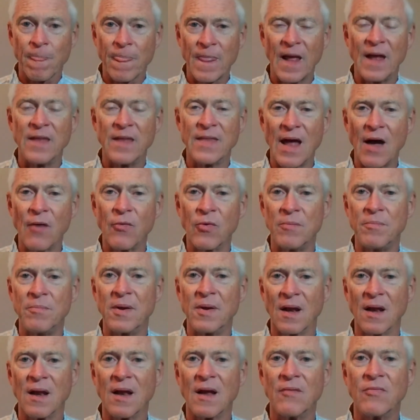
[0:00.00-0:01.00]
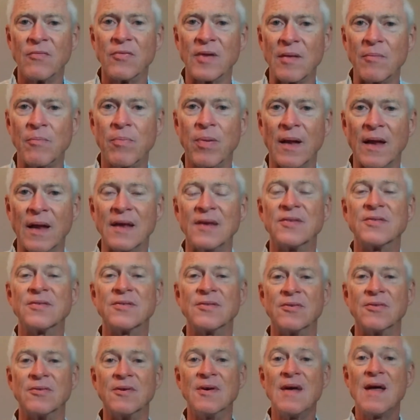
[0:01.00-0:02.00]
And that would be a lovely place
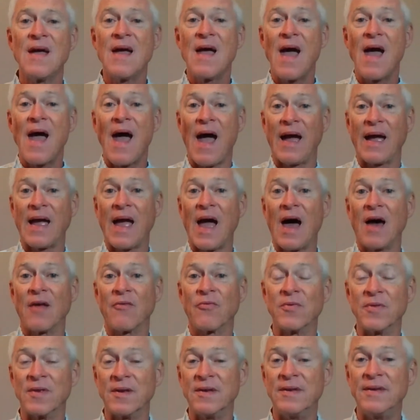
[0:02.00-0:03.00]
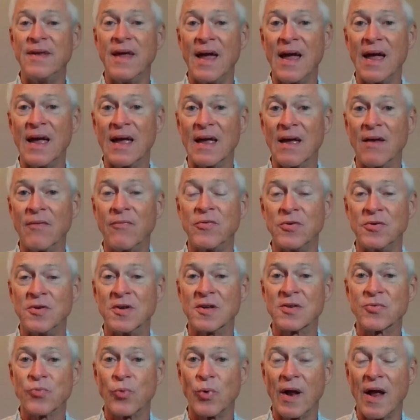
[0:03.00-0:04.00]
to hang out for the day if you
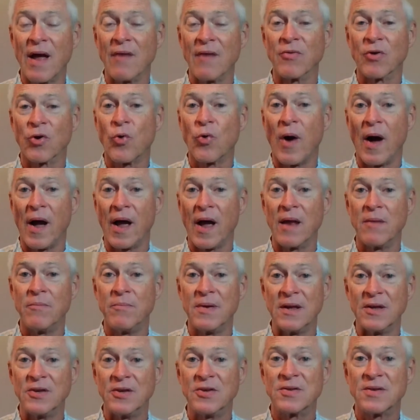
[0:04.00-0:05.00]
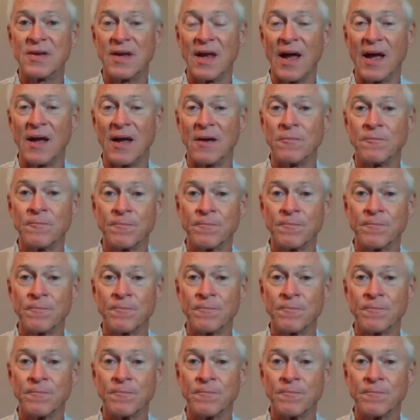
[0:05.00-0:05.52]
just want to have a quiet beach day.